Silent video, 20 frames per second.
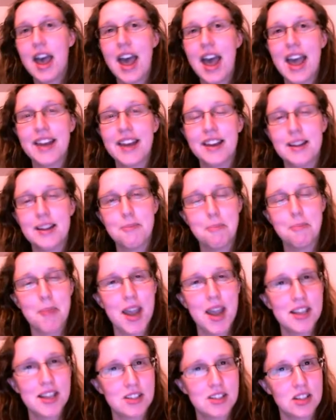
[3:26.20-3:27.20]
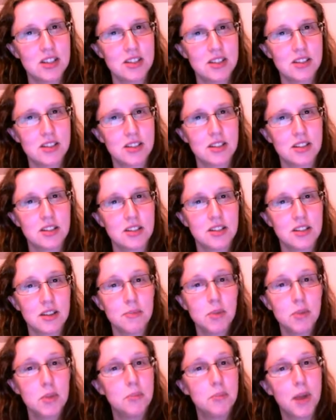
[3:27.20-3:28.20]
And it matters because
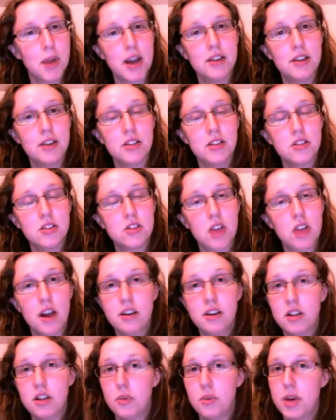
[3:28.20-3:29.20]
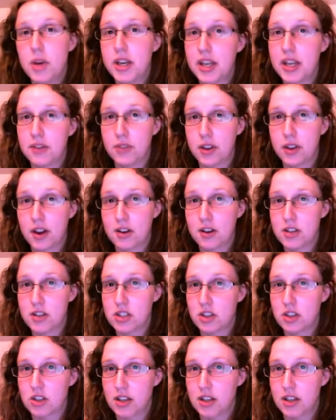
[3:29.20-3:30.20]
some components only work if the current
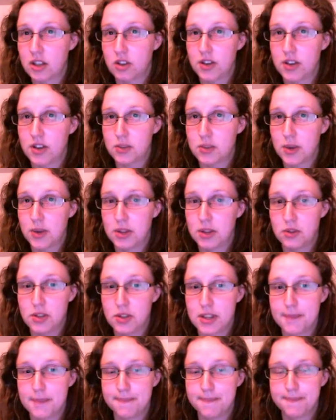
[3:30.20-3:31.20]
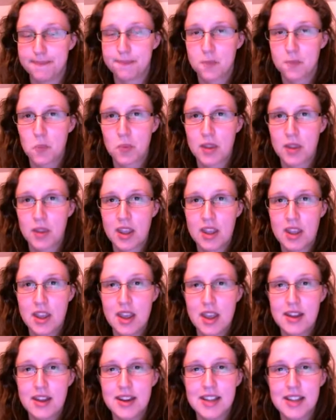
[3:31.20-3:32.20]
is going the correct way through them.
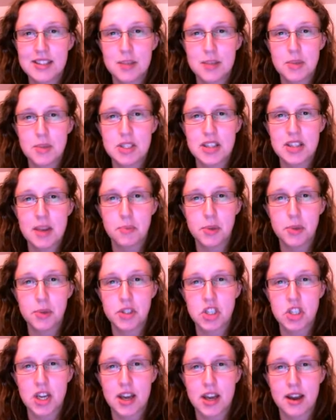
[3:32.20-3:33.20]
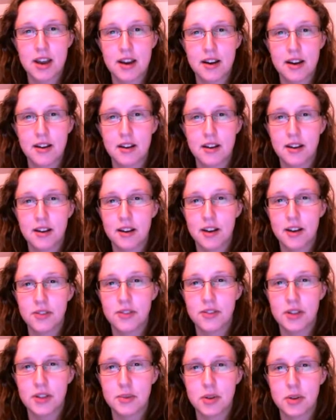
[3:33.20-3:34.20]
Next up is temperature.
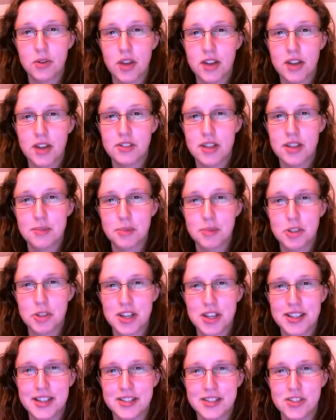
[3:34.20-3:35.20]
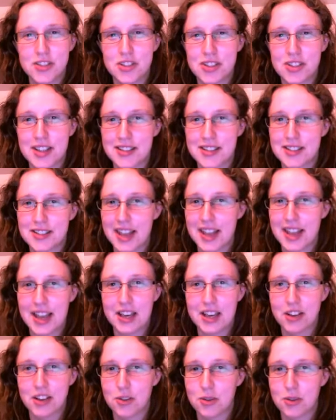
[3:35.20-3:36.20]
Hopefully we all know temperature is just a
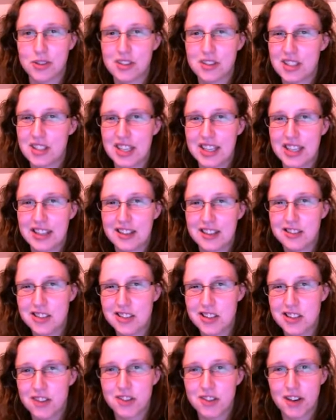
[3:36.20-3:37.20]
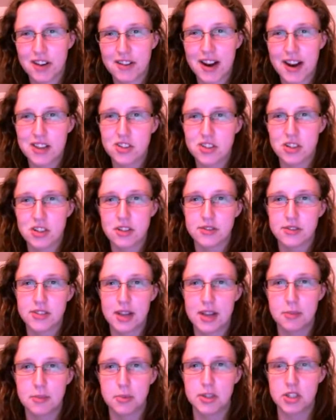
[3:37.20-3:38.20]
scalar quantity. There is no direction of
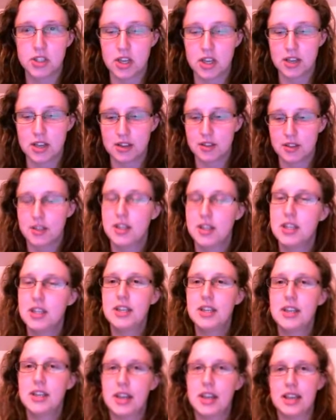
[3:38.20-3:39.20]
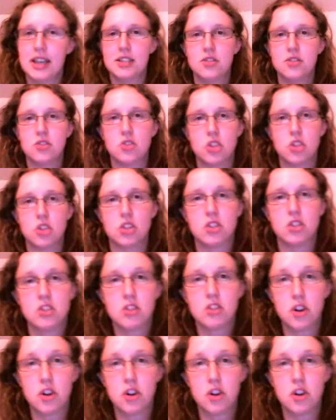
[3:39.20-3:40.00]
temperature. It's just